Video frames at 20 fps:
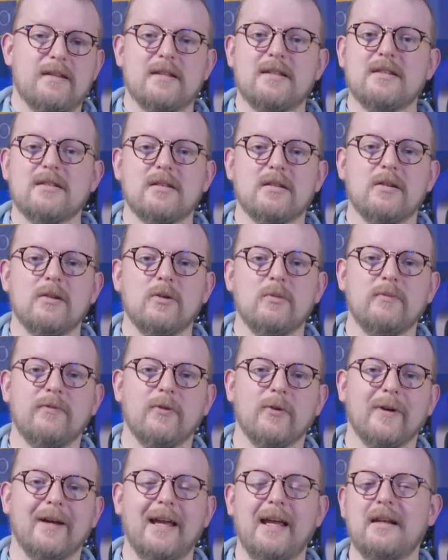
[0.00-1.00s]
This is the home
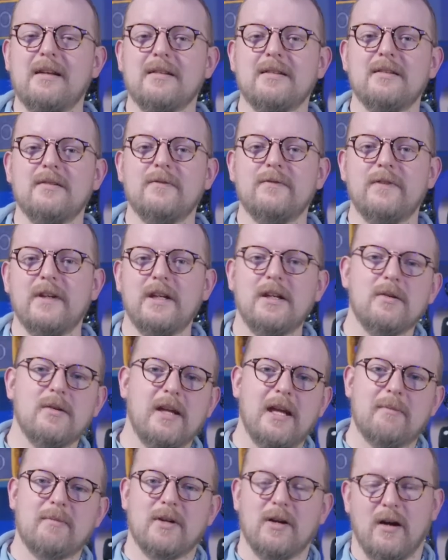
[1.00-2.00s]
for edited video
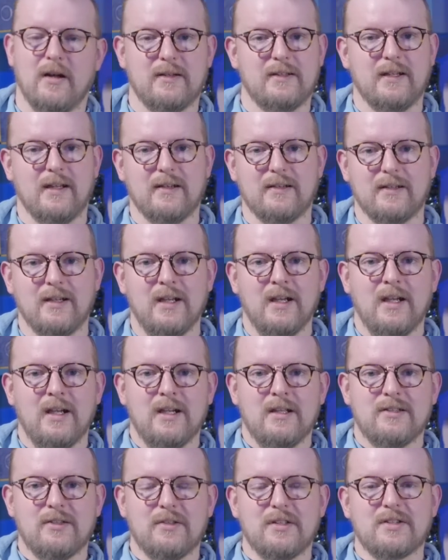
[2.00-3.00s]
game content.
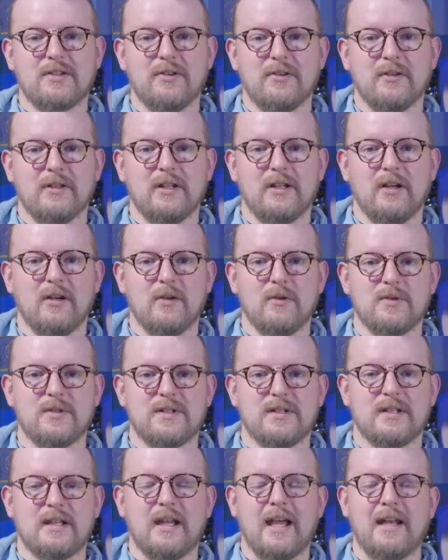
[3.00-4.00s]
So this currently
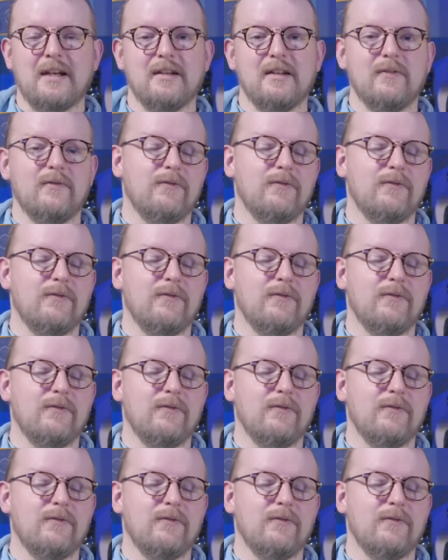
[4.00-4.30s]
hosts edited